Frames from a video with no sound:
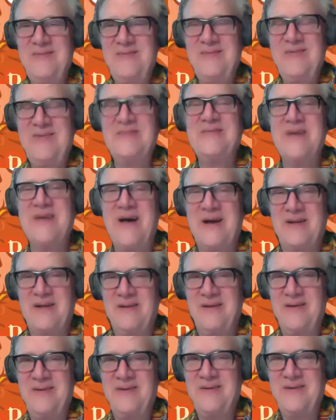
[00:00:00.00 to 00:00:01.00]

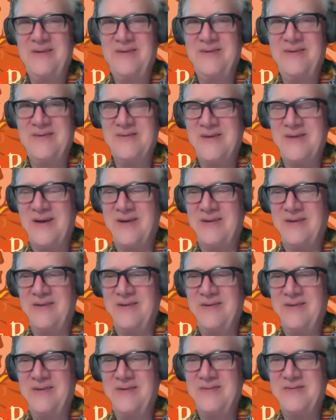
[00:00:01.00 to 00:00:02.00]
Exactly. exactly.
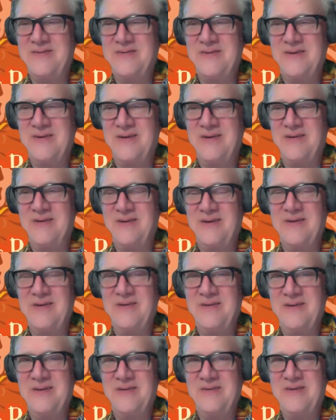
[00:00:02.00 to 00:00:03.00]
It's
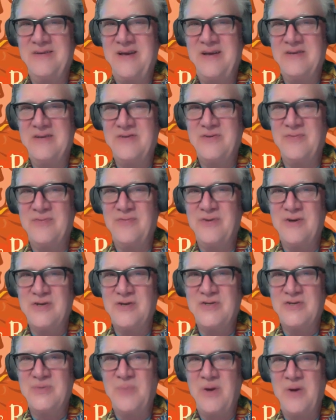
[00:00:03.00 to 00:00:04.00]
a taser
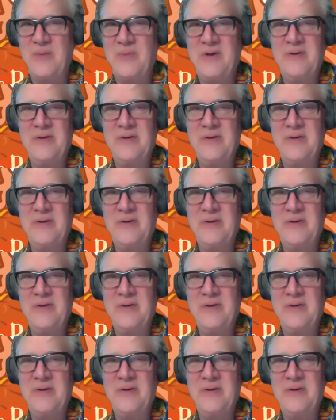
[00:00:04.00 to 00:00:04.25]
first, maybe.